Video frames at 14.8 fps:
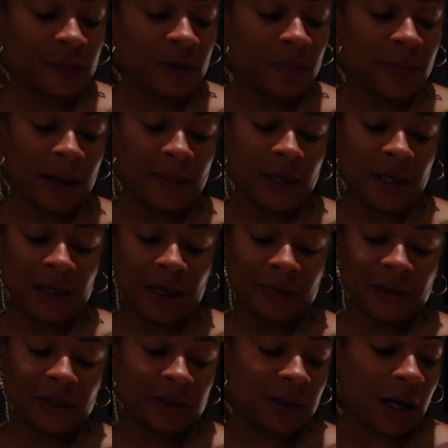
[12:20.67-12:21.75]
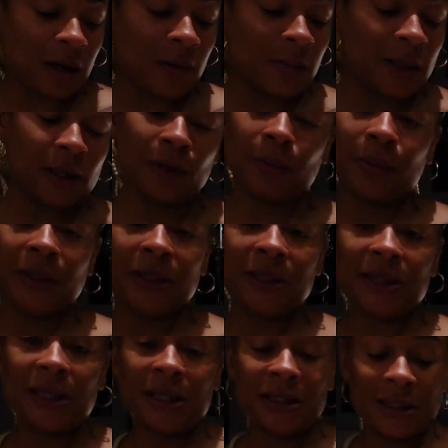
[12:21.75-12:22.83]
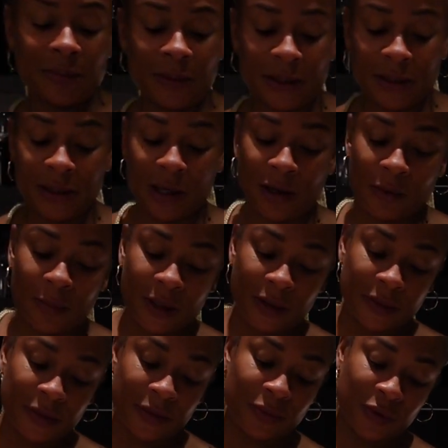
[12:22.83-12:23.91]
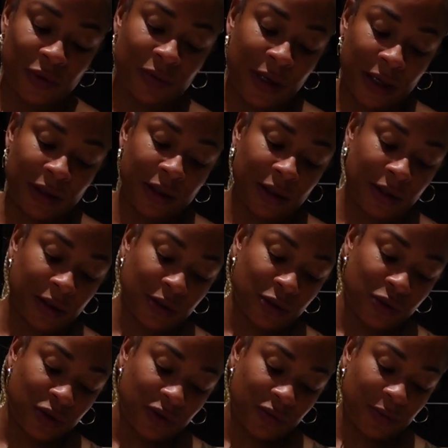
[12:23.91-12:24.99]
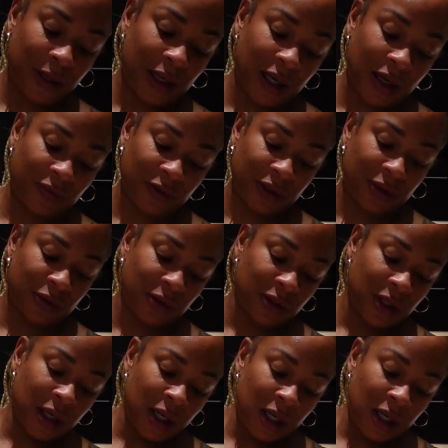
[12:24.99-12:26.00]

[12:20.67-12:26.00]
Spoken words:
baby, and I was a Taco Bell princess because Taco Bell was directly across the street from my Catholic school.